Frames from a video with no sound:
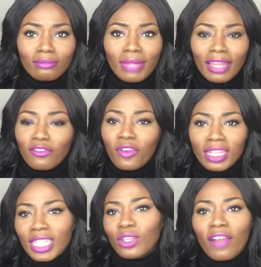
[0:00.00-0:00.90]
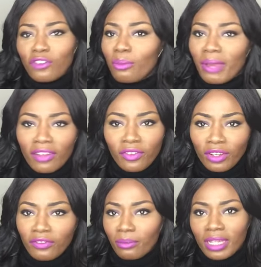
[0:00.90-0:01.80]
Like friends that you have to beg for
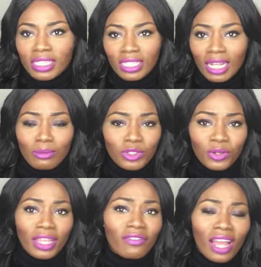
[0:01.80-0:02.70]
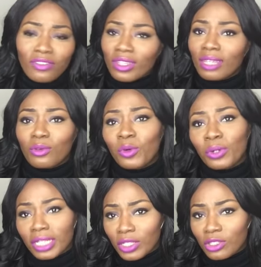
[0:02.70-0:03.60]
information. I'm sorry, if I have to keep
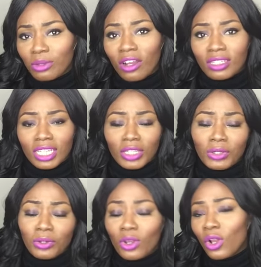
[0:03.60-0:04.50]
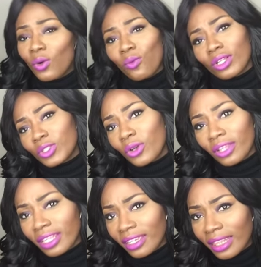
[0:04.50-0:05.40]
calling you to be asking you what's going
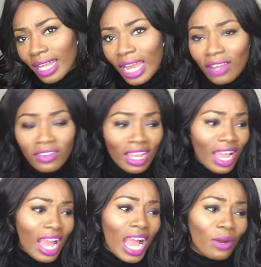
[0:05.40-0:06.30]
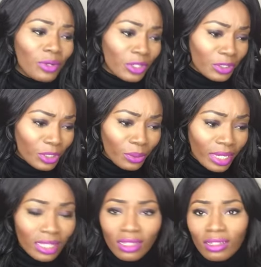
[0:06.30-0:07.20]
on in your life, how are you
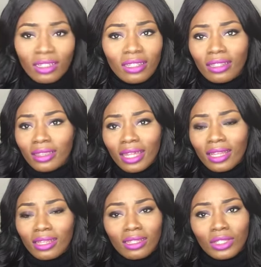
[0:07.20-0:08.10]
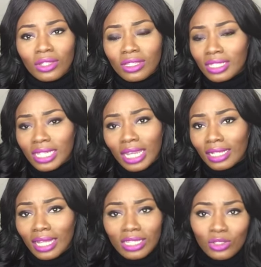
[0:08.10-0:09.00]
doing, then you need to
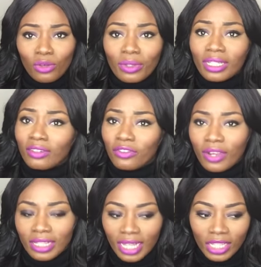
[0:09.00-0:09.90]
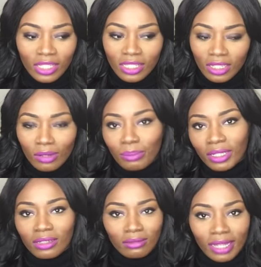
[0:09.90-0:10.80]
check. That's not really a friend. Like you need to
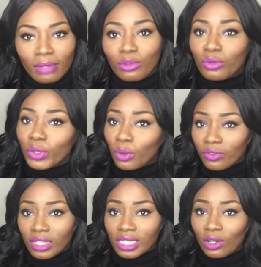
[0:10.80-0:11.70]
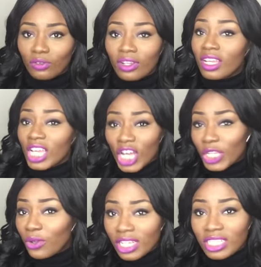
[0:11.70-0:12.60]
be real with yourself.
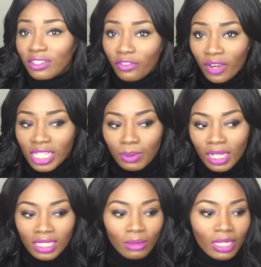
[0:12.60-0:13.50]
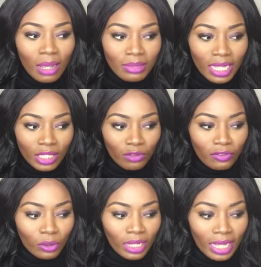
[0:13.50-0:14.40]
Are you actually friends? Because sometimes like you
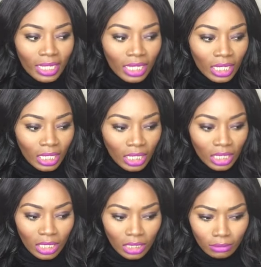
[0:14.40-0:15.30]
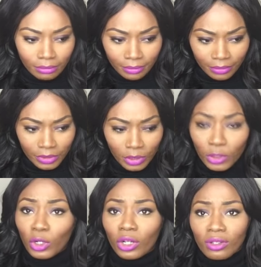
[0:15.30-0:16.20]
feel like, you know,
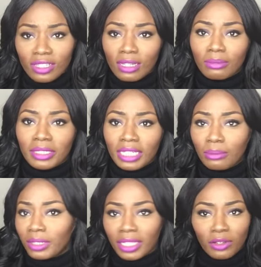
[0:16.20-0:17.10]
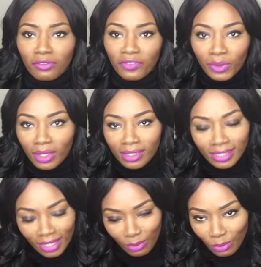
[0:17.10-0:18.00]
you're close to somebody but they don't feel the
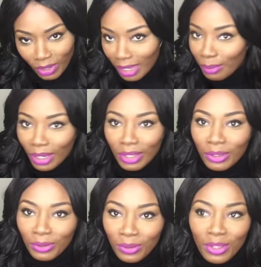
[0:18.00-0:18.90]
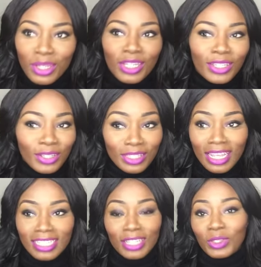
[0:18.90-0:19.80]
same way about you. You need
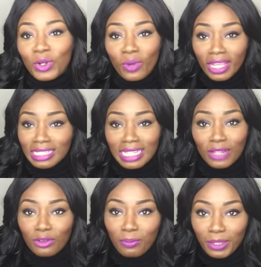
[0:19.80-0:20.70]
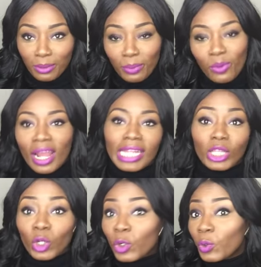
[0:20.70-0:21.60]
to actually know where you stand with people
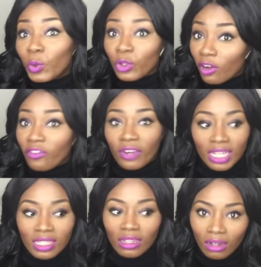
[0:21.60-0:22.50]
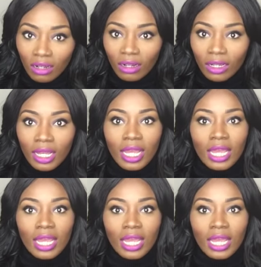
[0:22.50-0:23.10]
and know who your friends are.